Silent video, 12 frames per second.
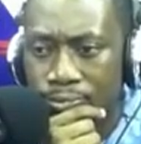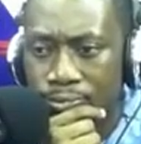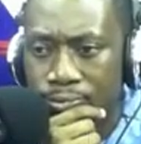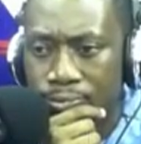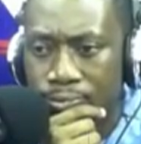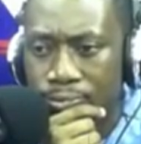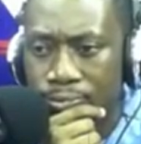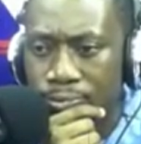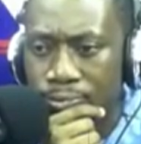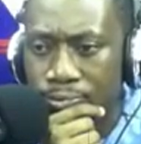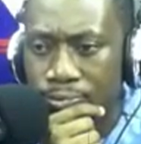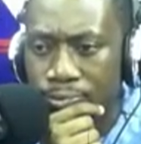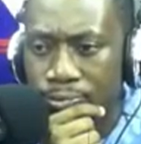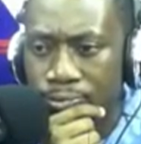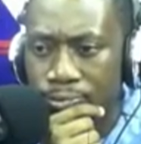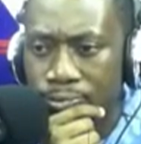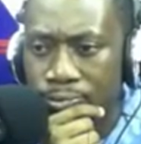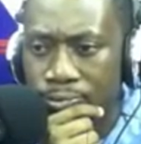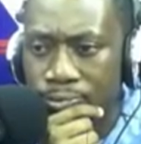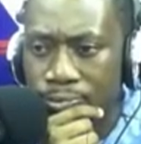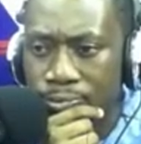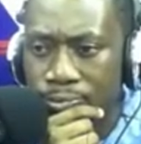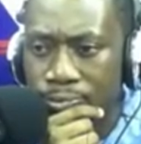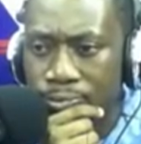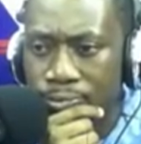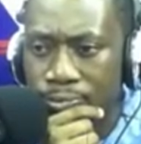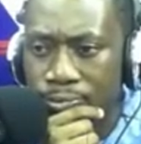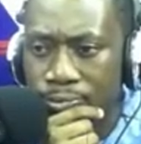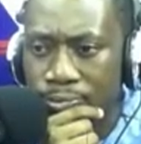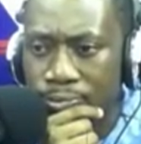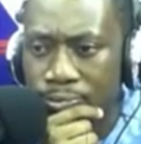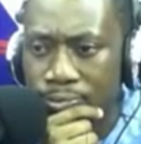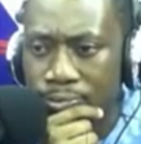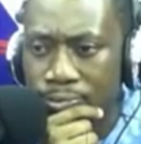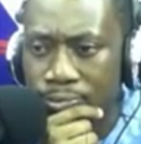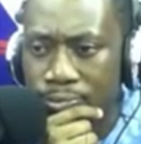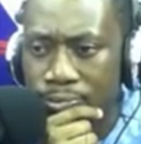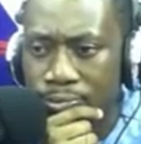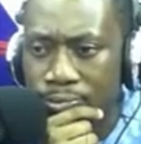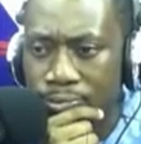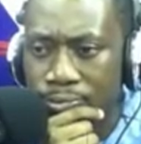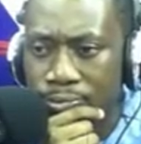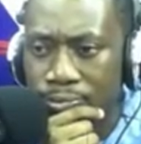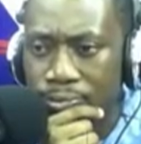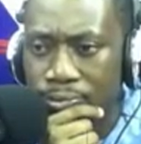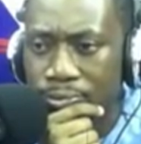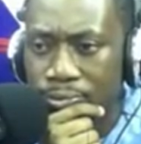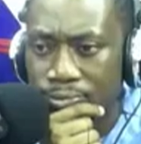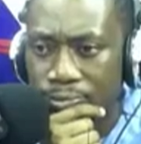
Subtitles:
(not speaking)